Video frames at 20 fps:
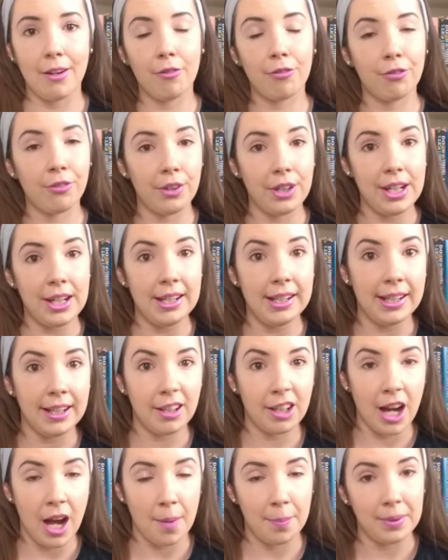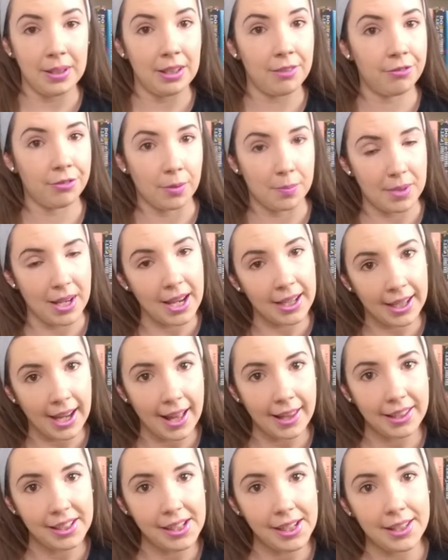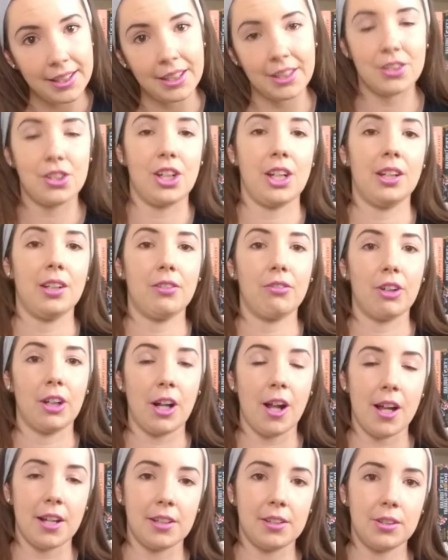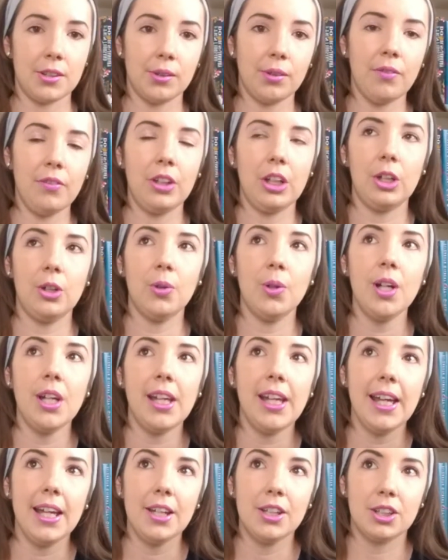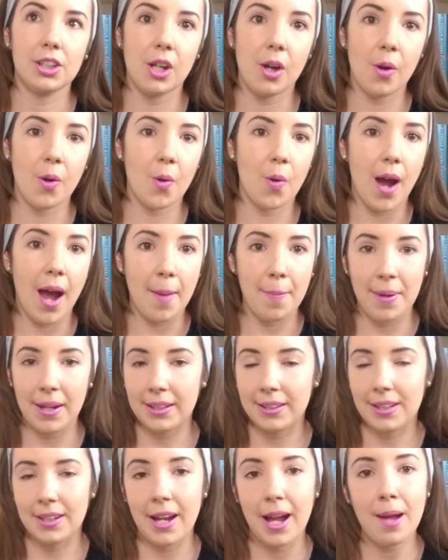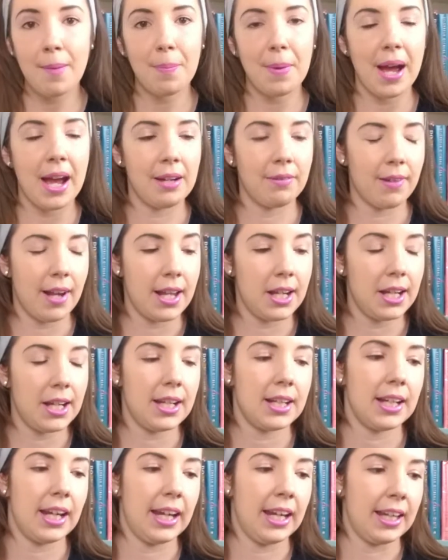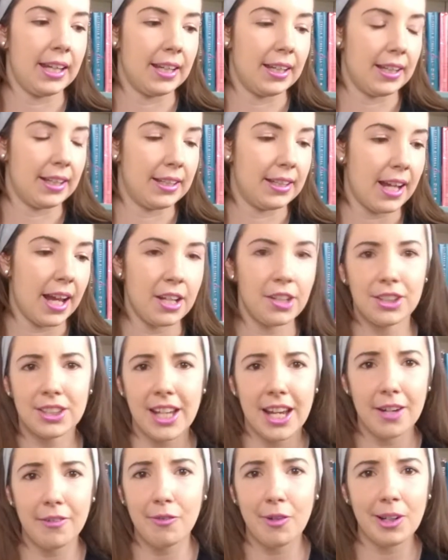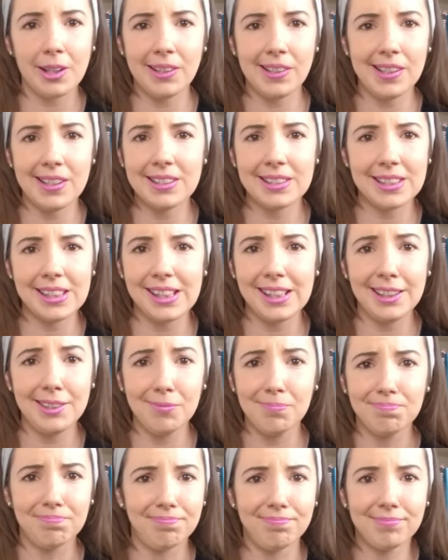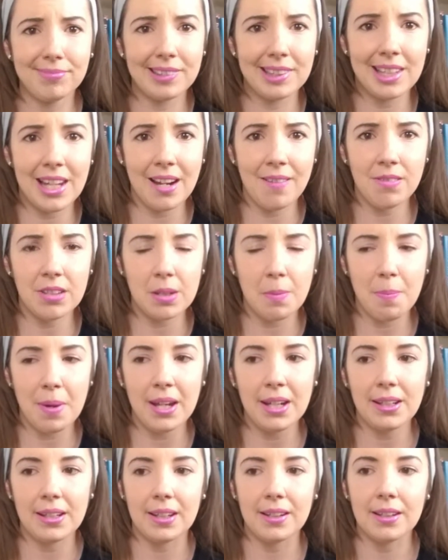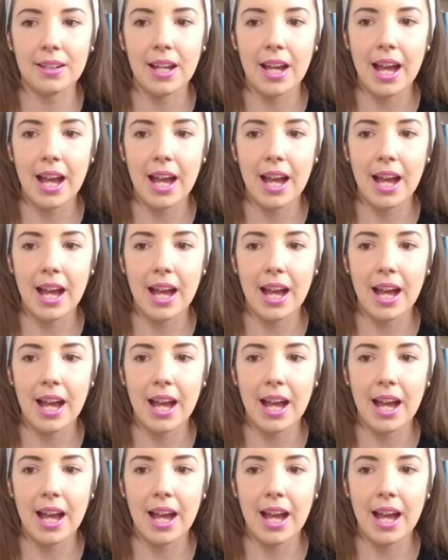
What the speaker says: free copy from NetGalley in exchange for an honest review. So I picked it up, I read it, and I just kind of wanted to see Dave's opinion.